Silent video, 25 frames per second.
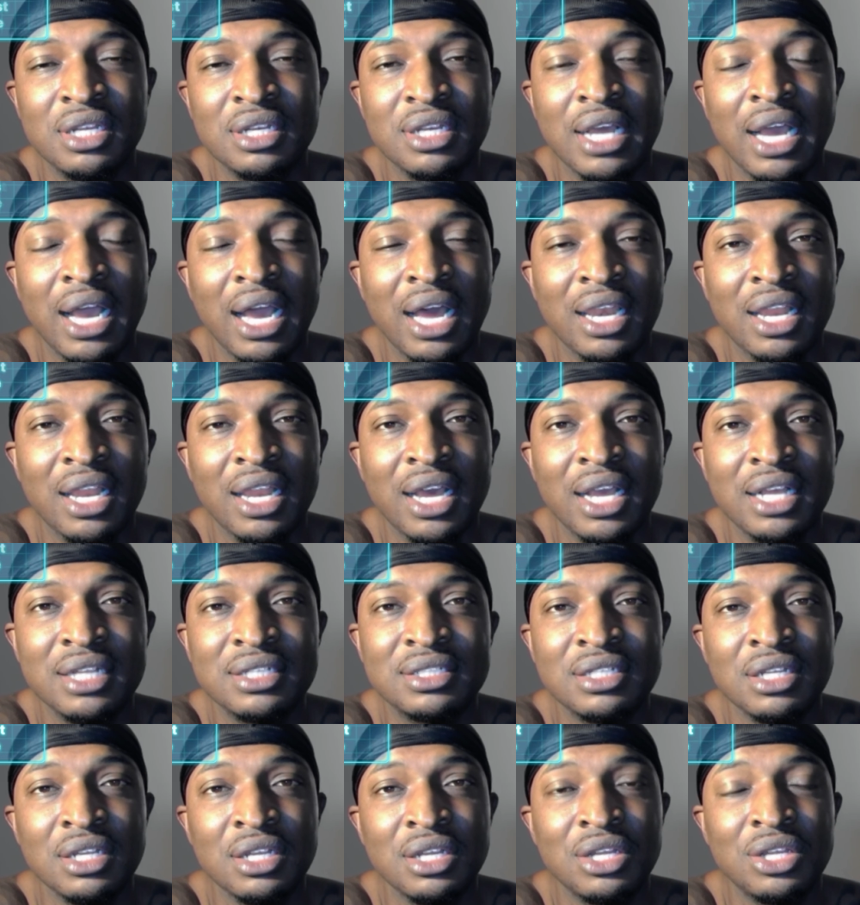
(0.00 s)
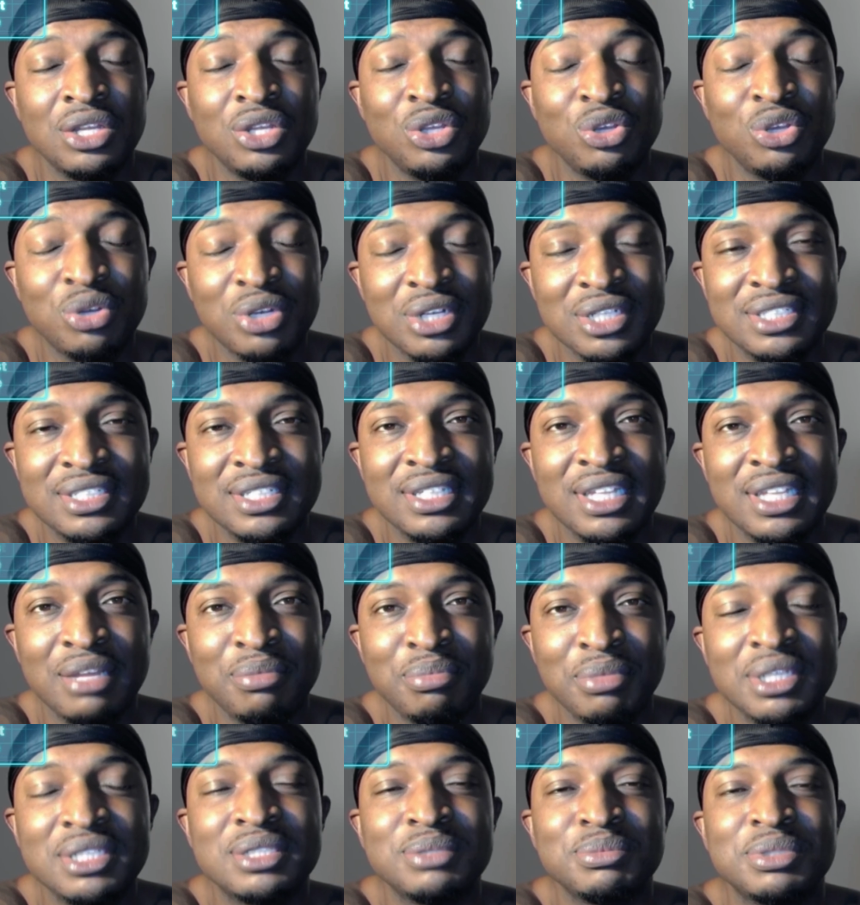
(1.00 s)
highlights, you're going to see they
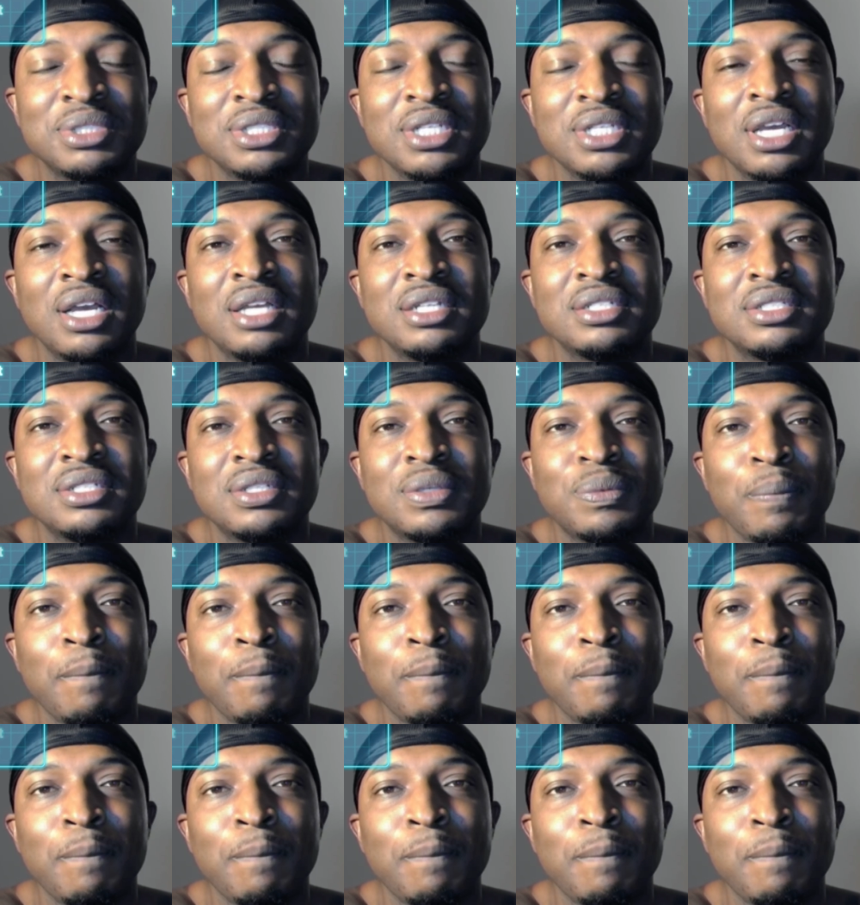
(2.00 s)
miss some shots.